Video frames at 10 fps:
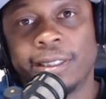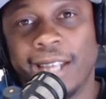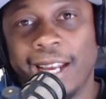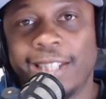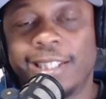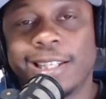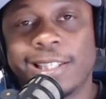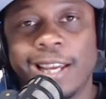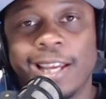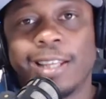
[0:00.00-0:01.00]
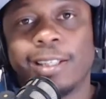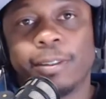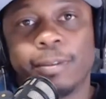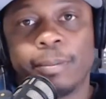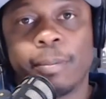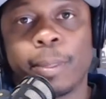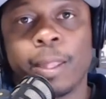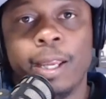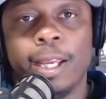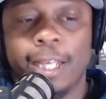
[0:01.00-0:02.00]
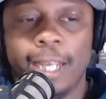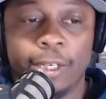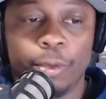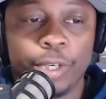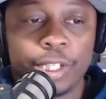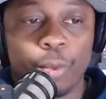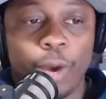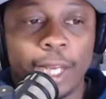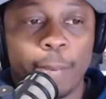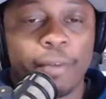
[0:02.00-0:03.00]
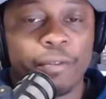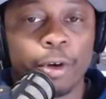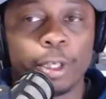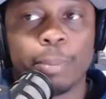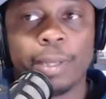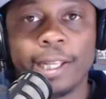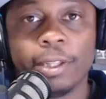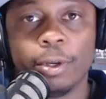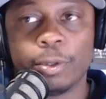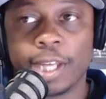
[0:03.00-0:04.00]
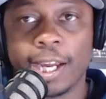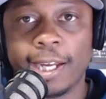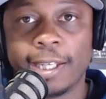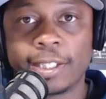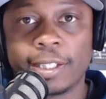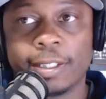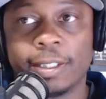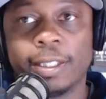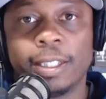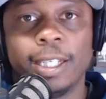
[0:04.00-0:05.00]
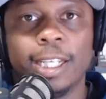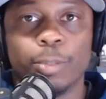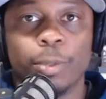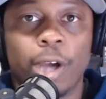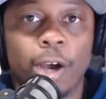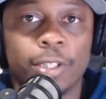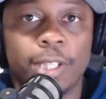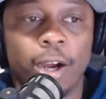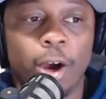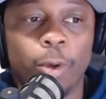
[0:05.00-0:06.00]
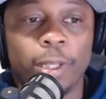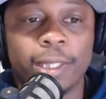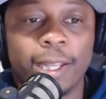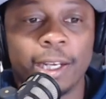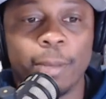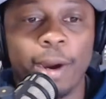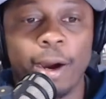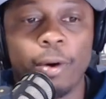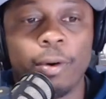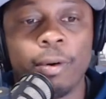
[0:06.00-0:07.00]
Ain't that sad? And the reason why they preferred to play those guys is because they're only thinking about